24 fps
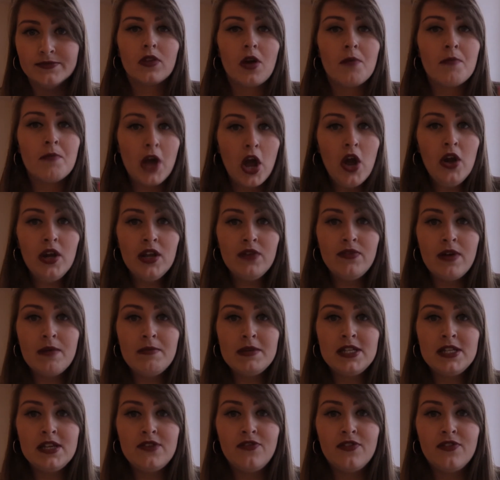My only
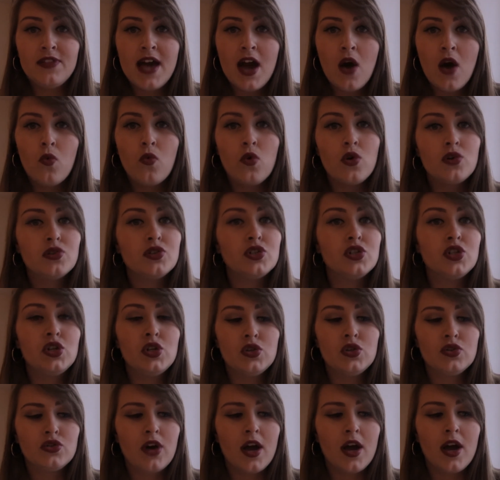remedy for that was to
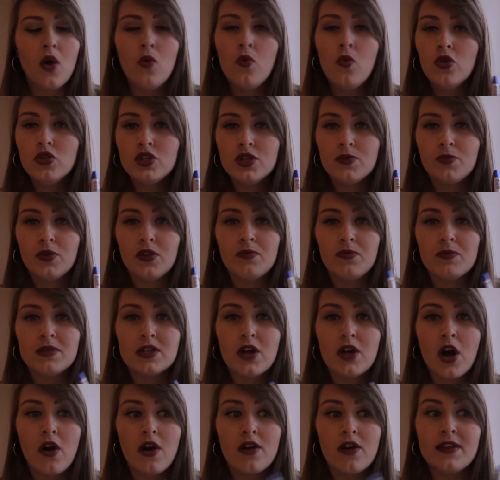try a waterproof
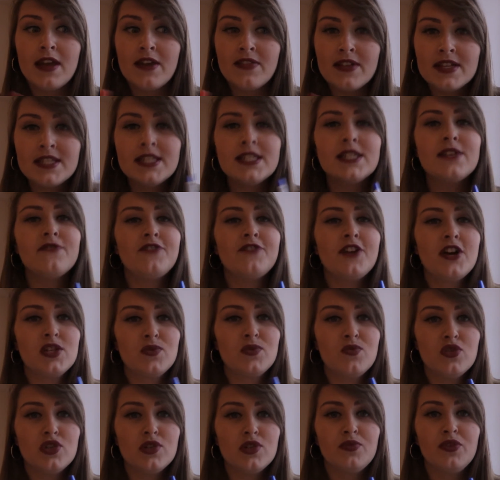mascara. Now this is the first
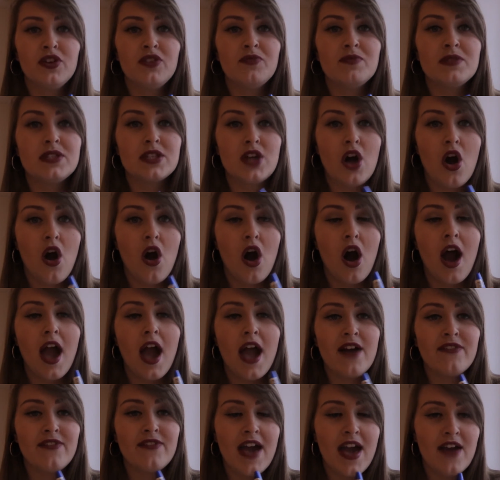waterproof mascara I
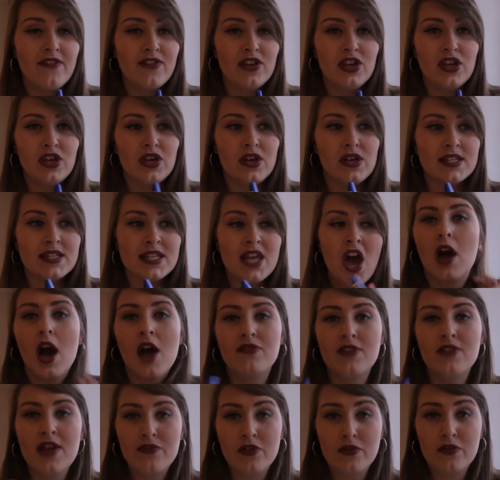have ever used. I've
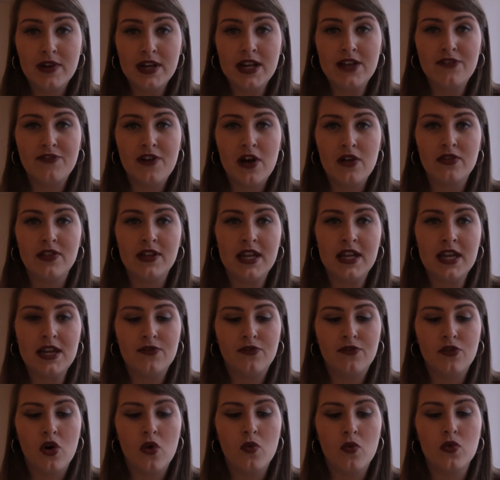never really felt the need
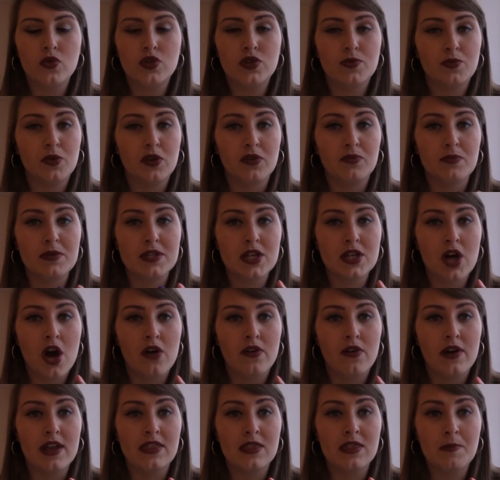for a waterproof
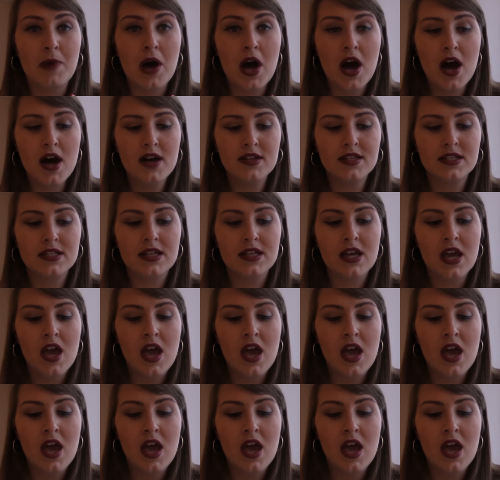mascara in the past.